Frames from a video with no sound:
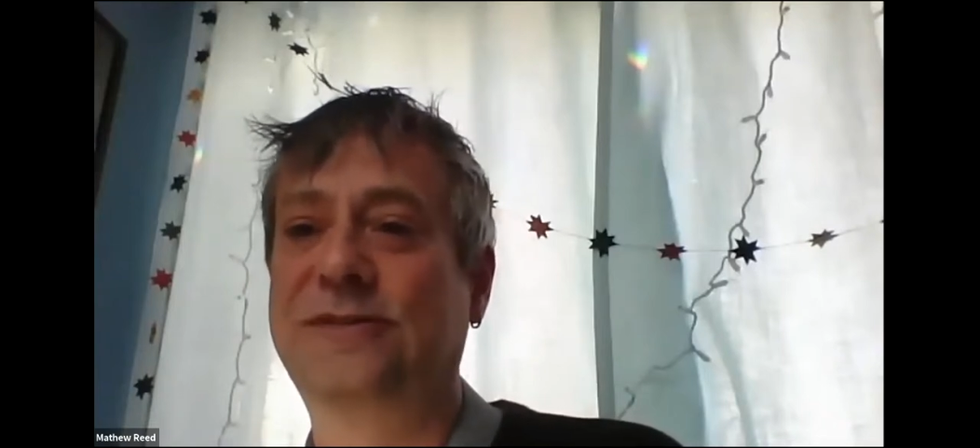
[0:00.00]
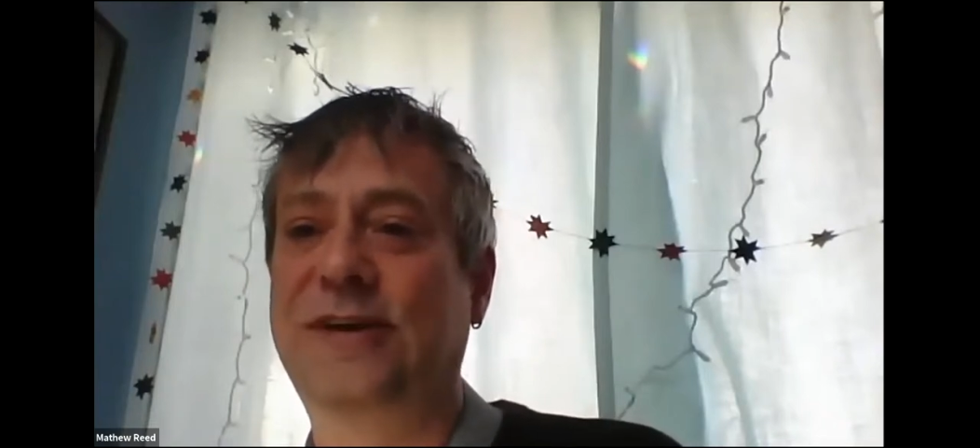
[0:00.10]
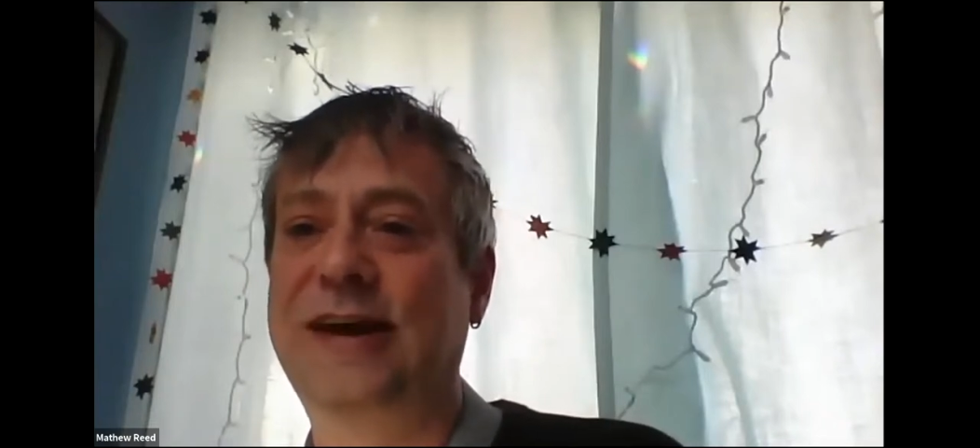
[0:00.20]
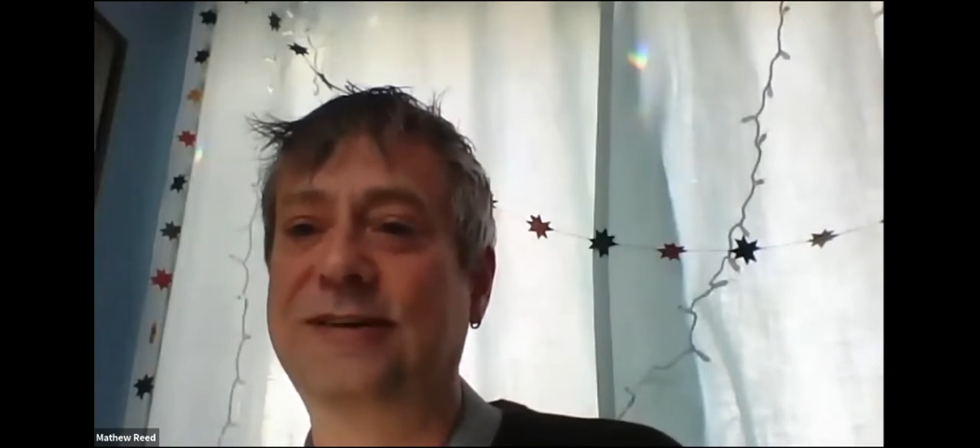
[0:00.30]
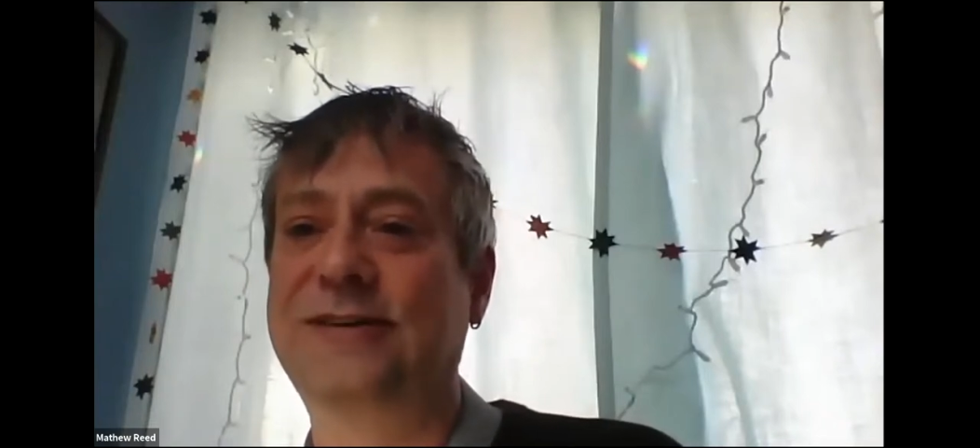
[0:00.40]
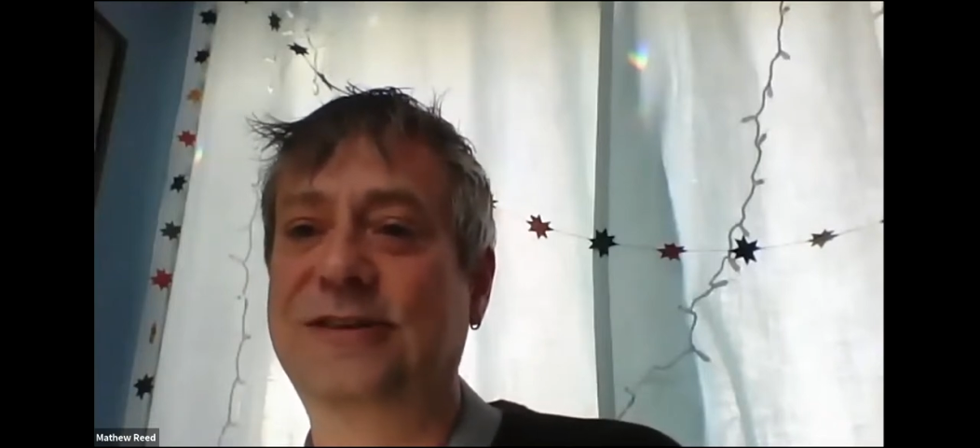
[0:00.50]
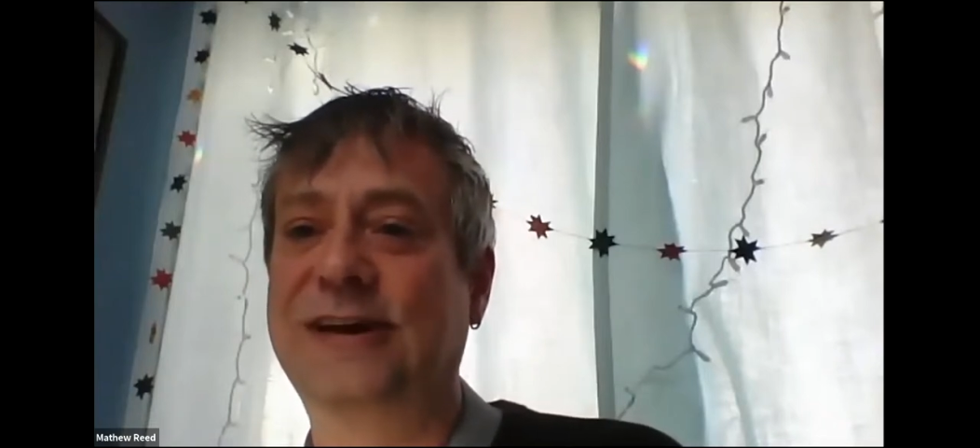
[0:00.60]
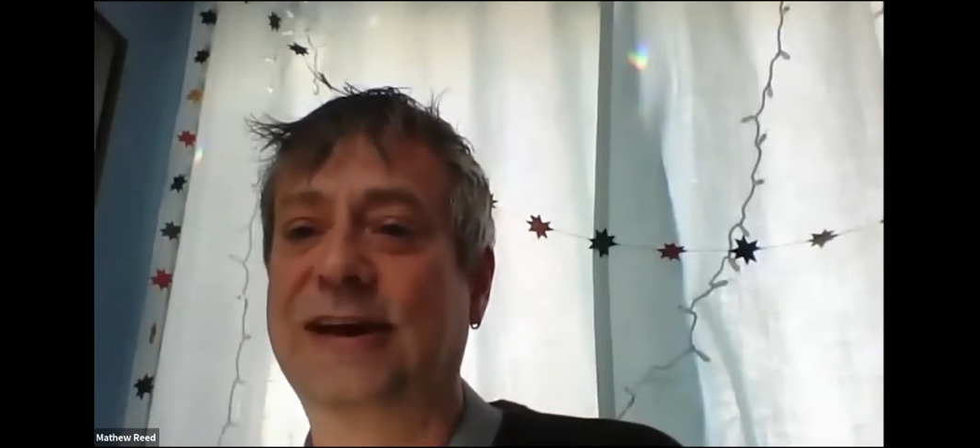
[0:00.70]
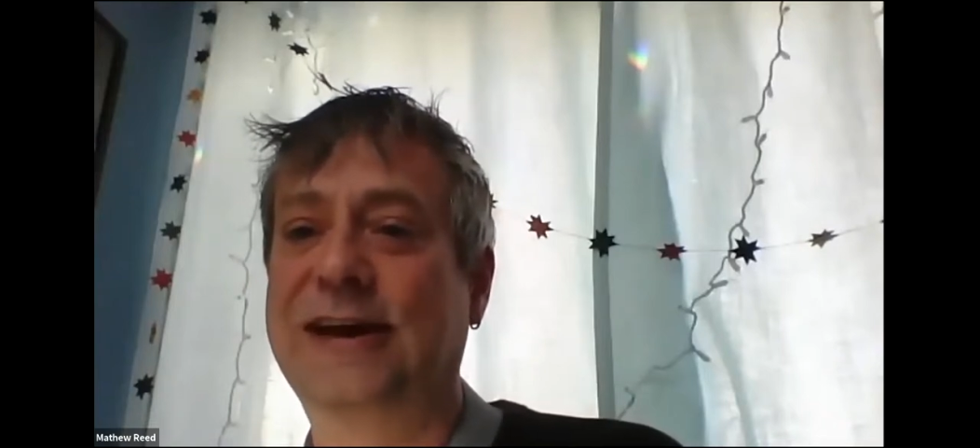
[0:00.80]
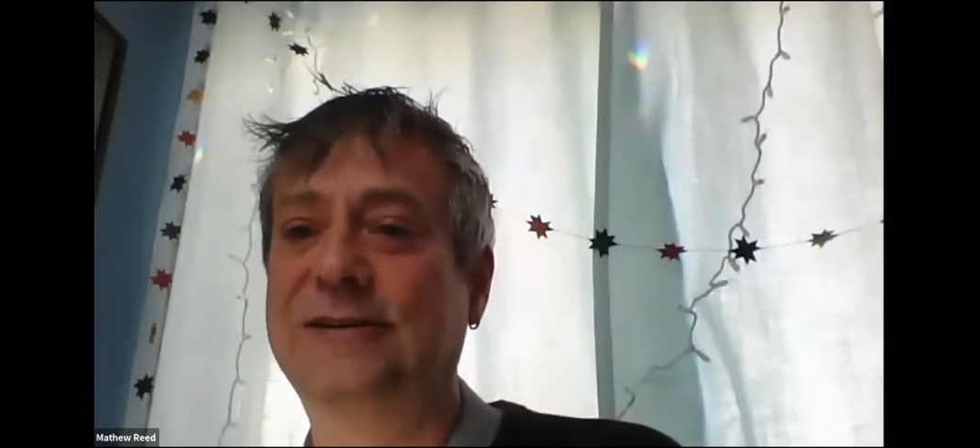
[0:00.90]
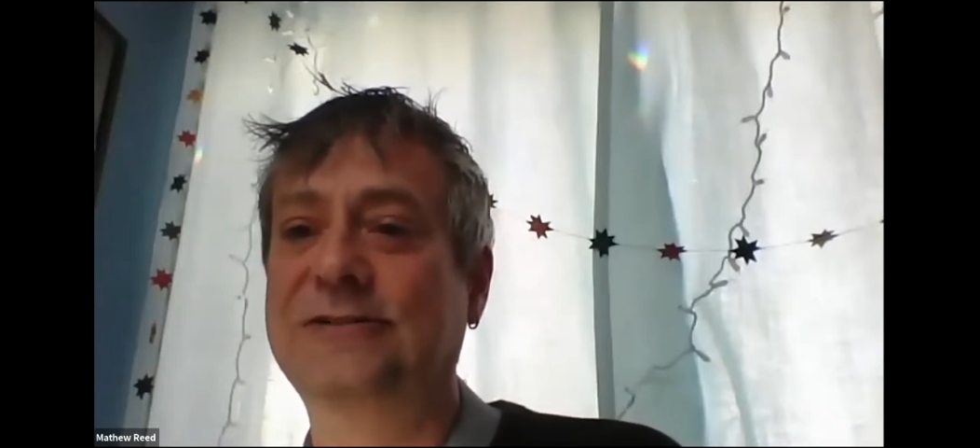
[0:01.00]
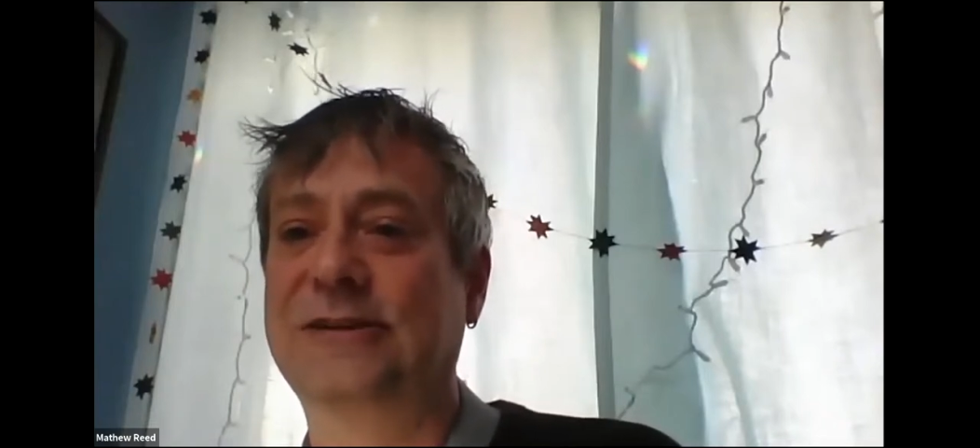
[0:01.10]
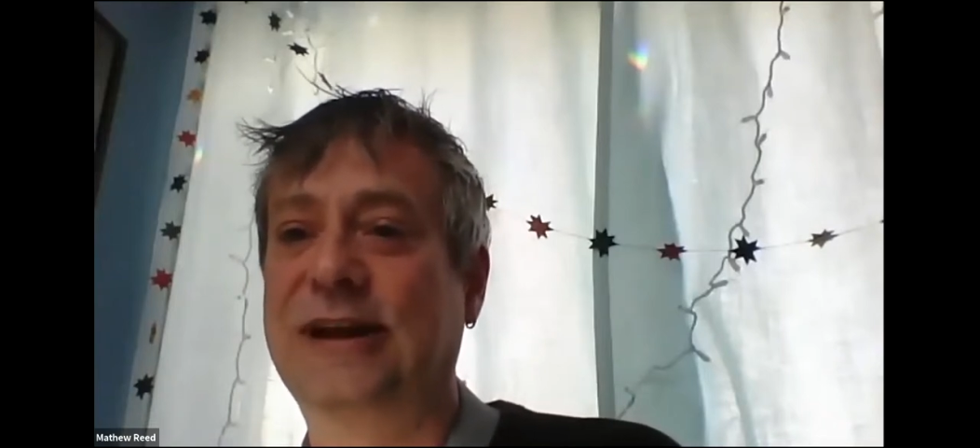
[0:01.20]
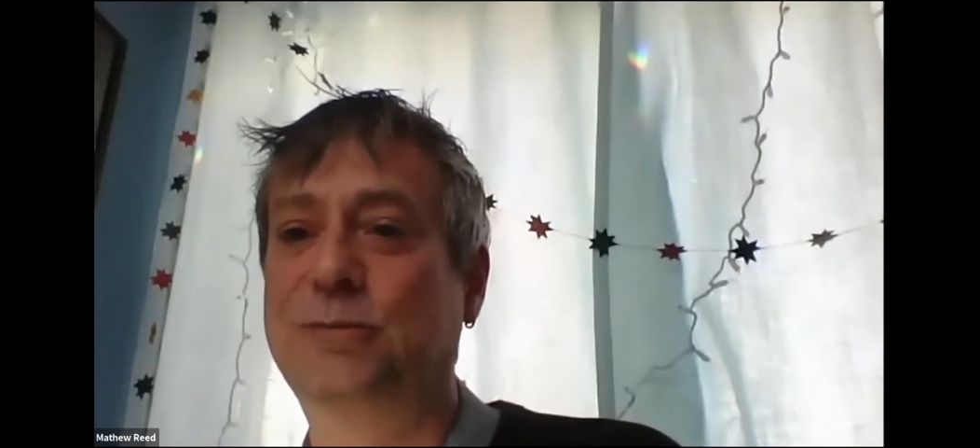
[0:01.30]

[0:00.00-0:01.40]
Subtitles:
strategy at council,